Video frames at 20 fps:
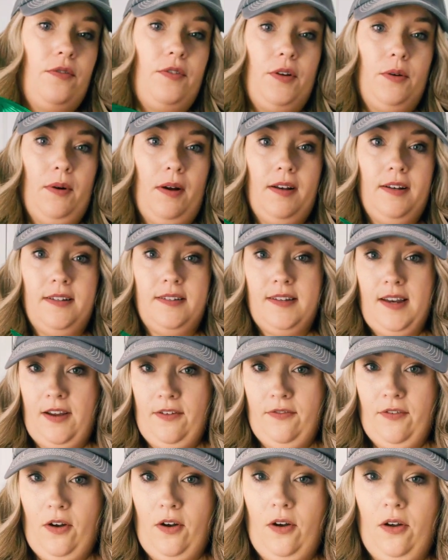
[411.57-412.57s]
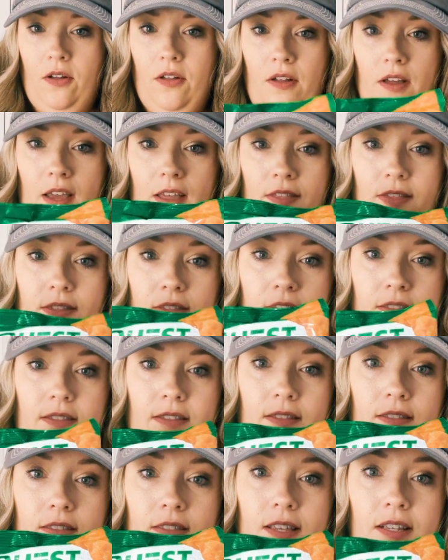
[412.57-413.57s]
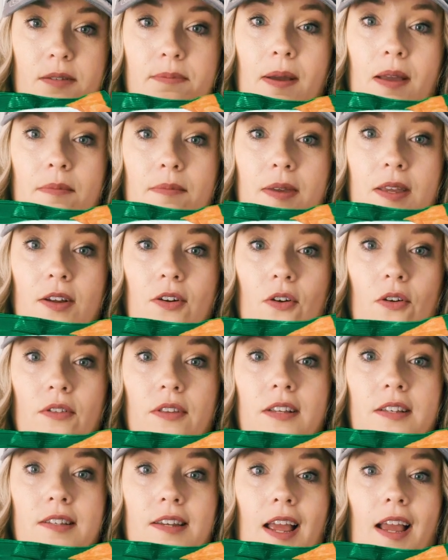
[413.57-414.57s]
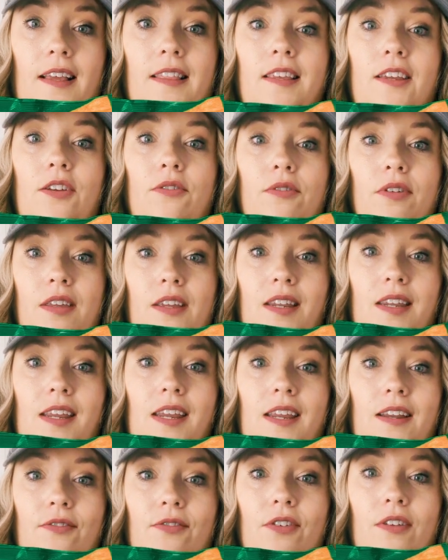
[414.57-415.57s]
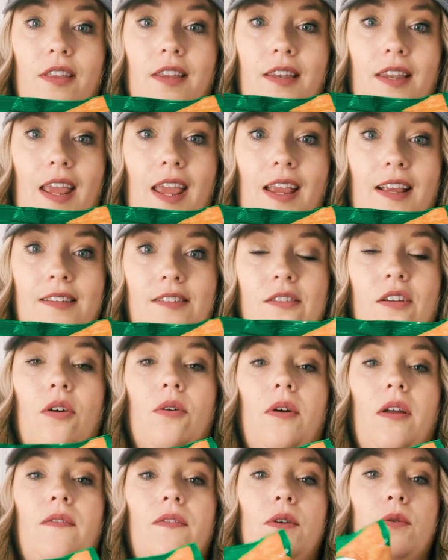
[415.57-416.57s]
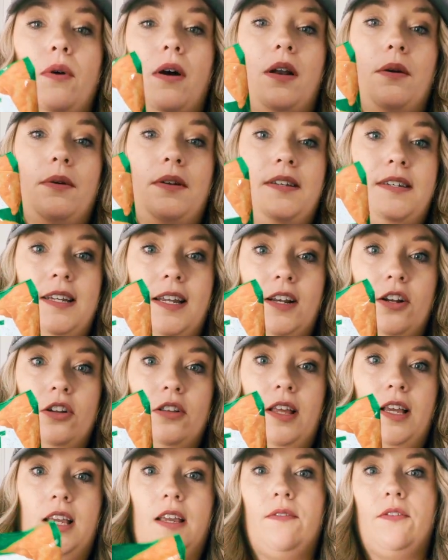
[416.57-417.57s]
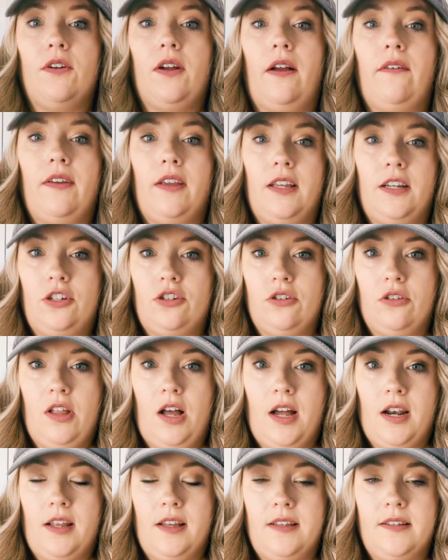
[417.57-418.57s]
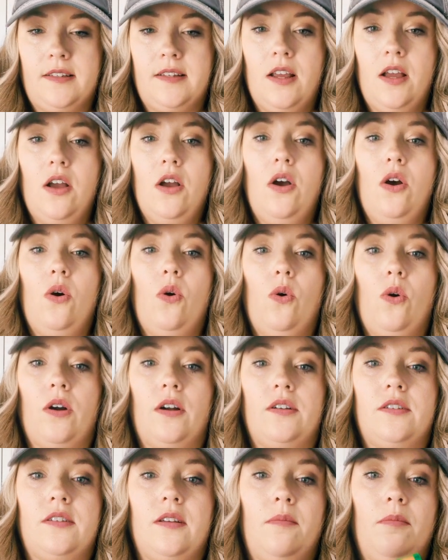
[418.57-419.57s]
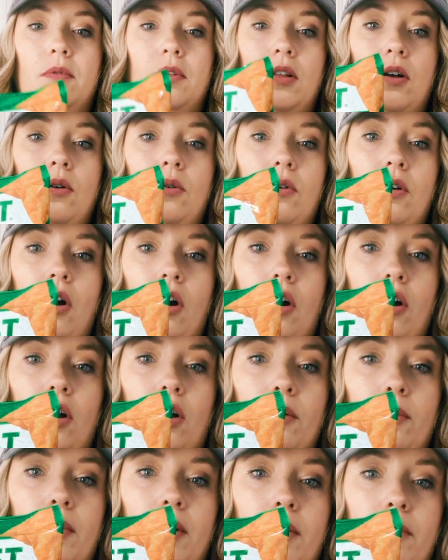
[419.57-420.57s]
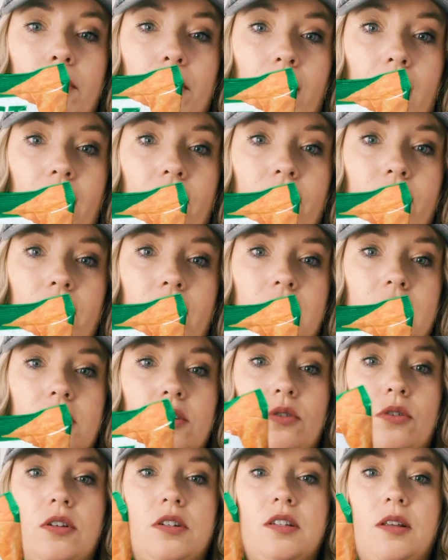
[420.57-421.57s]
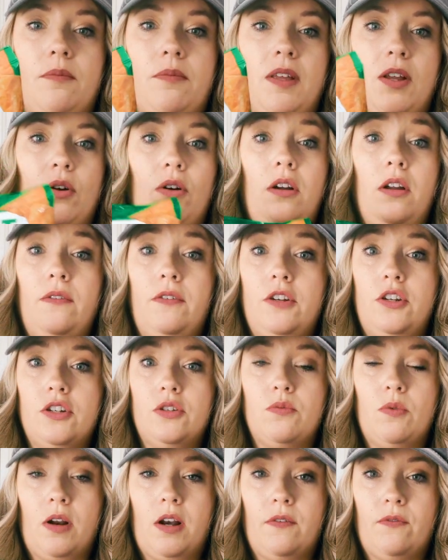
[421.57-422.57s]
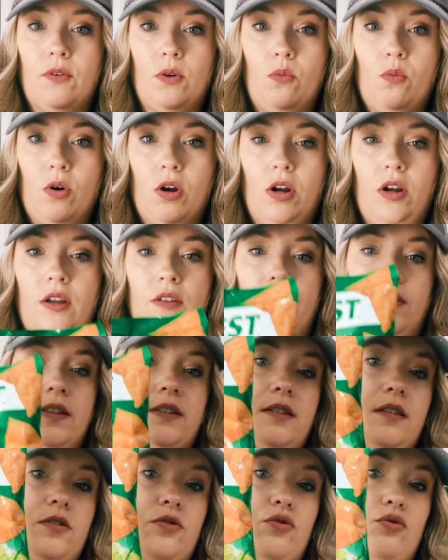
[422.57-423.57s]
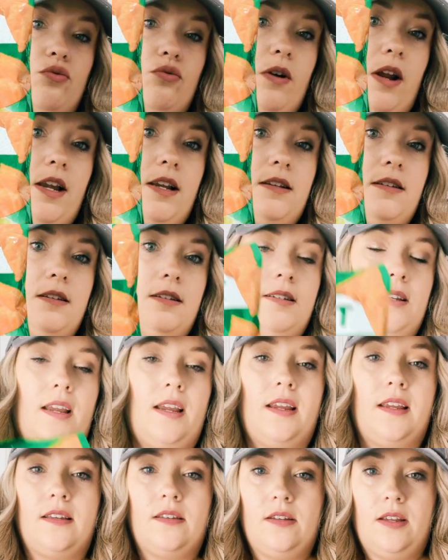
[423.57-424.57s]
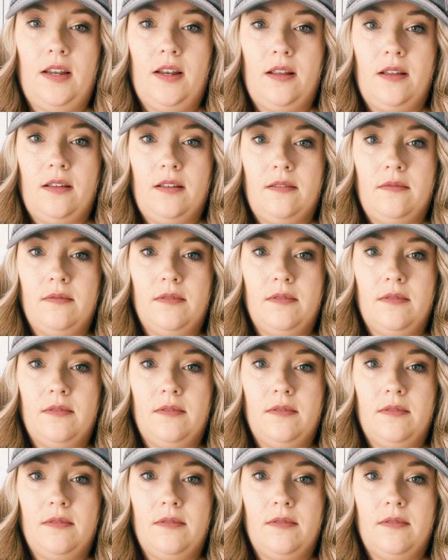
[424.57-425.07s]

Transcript: if you want to stay full, and this might be your only snack that you really need for the day. So if you want it with dinner, like if you're having enchiladas or some low carb breakfast or something, or if you just want it for work, this is great to take in a